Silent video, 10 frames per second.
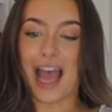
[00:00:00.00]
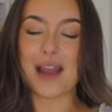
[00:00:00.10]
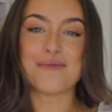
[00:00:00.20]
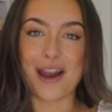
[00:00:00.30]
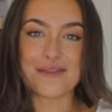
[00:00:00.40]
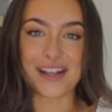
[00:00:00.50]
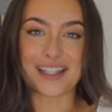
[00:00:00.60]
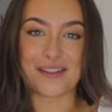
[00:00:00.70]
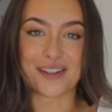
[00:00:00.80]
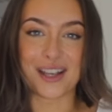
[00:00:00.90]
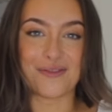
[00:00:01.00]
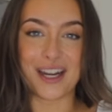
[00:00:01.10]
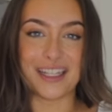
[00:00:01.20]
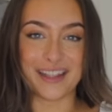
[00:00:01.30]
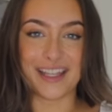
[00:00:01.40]
I'm proud of myself, because I
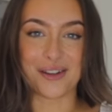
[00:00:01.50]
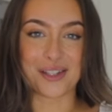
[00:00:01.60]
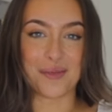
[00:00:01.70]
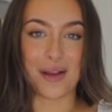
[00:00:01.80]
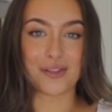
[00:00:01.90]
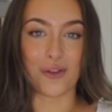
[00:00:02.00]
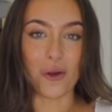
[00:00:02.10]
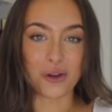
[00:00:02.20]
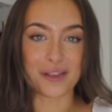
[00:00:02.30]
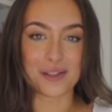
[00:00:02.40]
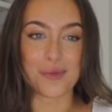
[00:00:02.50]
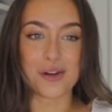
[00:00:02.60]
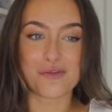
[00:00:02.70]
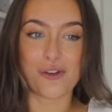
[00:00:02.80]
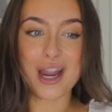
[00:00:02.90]
really didn't think I was going to be able to vlog. Like, this
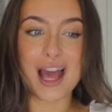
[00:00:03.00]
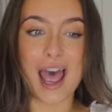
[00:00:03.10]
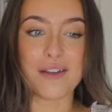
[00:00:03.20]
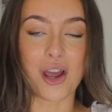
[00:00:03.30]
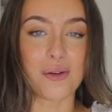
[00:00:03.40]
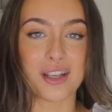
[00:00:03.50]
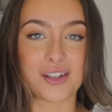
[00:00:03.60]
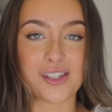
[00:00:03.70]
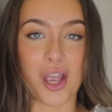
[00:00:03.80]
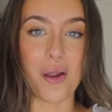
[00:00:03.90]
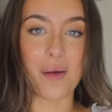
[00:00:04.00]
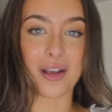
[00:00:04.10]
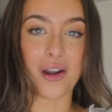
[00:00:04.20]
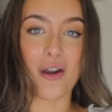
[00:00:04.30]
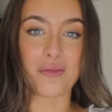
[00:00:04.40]
morning before I left, I was like, so
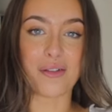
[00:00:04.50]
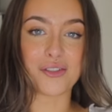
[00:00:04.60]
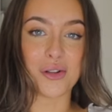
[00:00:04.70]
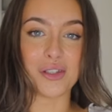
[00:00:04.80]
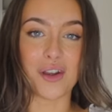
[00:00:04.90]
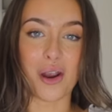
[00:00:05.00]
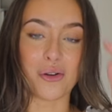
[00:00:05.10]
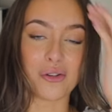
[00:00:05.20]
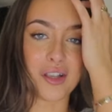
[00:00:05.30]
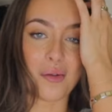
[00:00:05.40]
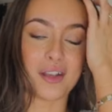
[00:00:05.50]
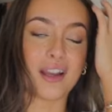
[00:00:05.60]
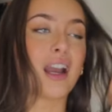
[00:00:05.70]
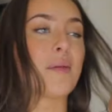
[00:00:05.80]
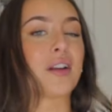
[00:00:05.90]
umming and ahhing whether to do this video or not, because I was
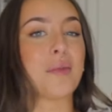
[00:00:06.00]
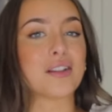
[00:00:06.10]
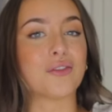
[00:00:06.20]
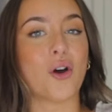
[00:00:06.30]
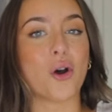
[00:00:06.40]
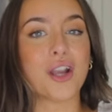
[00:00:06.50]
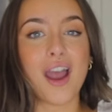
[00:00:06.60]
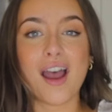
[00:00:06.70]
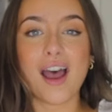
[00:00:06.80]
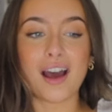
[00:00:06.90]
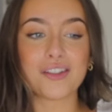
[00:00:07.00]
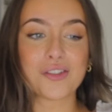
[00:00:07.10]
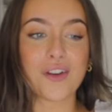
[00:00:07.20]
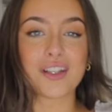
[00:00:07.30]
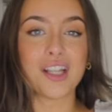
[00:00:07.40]
like, am I going to be able to vlog? I
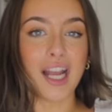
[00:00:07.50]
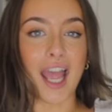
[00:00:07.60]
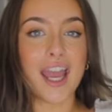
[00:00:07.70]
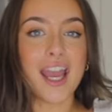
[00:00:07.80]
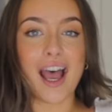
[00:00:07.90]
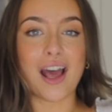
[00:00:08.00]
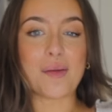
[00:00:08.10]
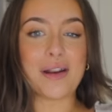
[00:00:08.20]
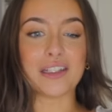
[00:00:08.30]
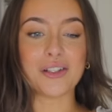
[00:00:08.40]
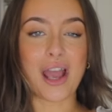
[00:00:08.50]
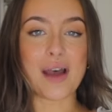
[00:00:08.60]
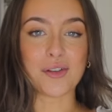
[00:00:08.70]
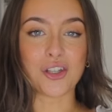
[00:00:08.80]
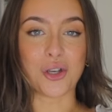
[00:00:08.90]
just fucking done it. I mean, I don't know
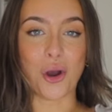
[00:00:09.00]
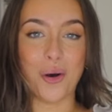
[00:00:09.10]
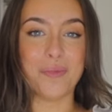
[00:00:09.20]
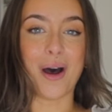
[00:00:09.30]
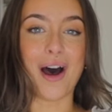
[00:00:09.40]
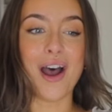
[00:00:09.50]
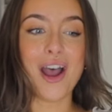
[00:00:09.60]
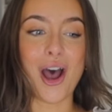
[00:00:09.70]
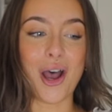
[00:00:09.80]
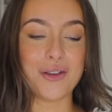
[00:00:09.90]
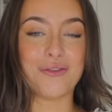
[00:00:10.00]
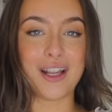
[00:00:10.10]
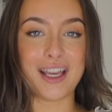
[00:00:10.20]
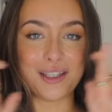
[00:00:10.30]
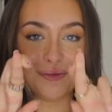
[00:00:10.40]
how much I got, but
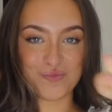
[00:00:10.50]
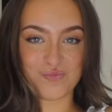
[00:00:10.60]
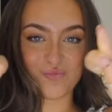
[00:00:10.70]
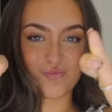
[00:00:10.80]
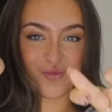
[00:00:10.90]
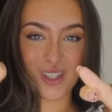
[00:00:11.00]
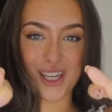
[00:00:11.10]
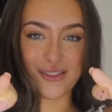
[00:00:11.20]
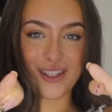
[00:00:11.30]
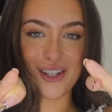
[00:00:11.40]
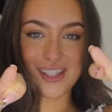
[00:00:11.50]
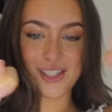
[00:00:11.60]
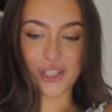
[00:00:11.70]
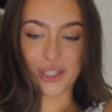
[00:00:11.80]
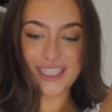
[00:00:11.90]
hopefully you guys
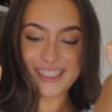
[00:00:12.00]
enjoyed.